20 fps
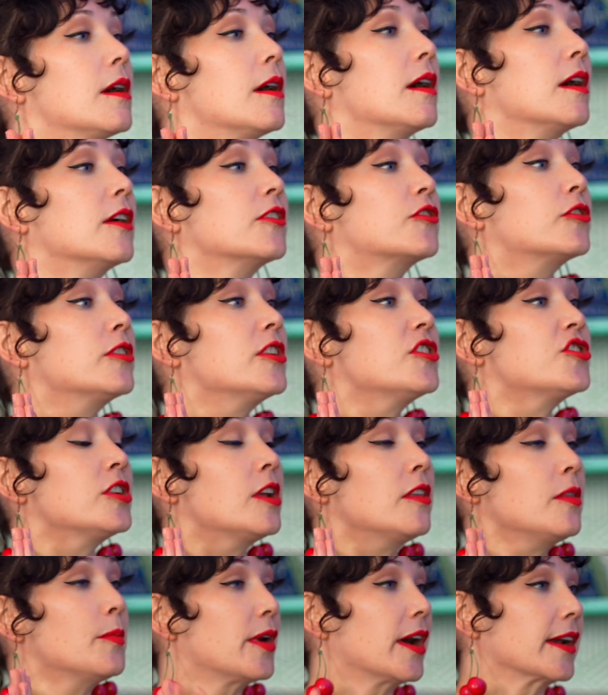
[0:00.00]
fun. Uh, tradition
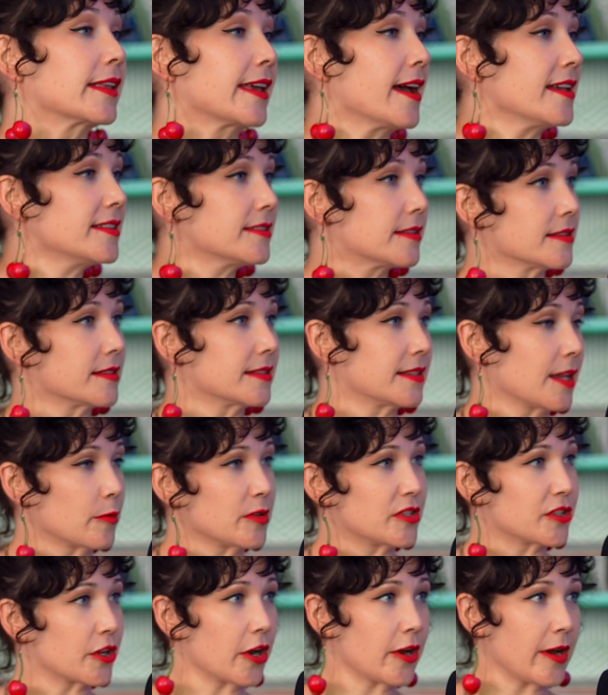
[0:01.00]
on the podcast, this is how
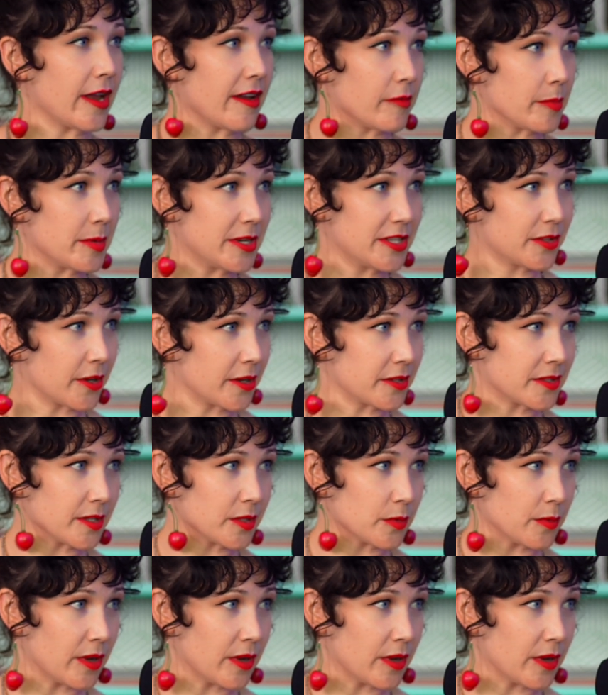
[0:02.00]
we start. Everybody starts this